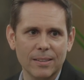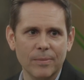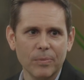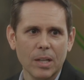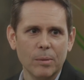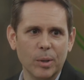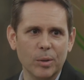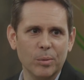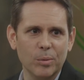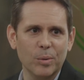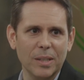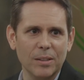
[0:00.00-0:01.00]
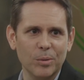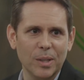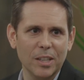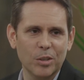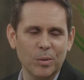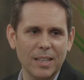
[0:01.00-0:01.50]
Mm-hmm. But we,
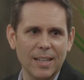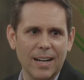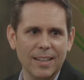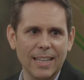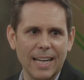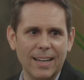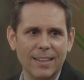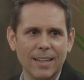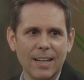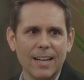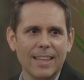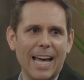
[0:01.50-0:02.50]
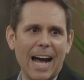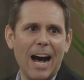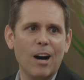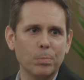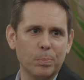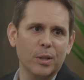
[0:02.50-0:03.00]
we agreed on that the
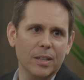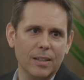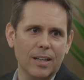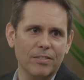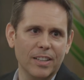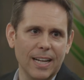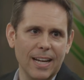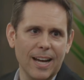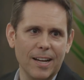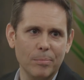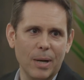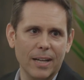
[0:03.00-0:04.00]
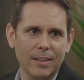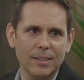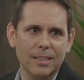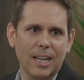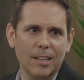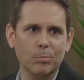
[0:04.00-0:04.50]
output of an A I
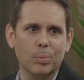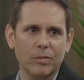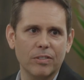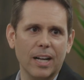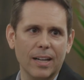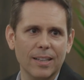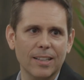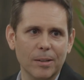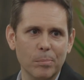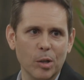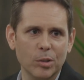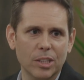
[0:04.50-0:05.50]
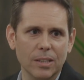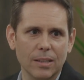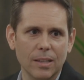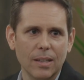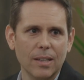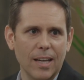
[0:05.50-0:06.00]
model can provide emotion
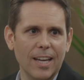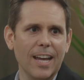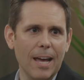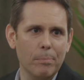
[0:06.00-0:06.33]
and right.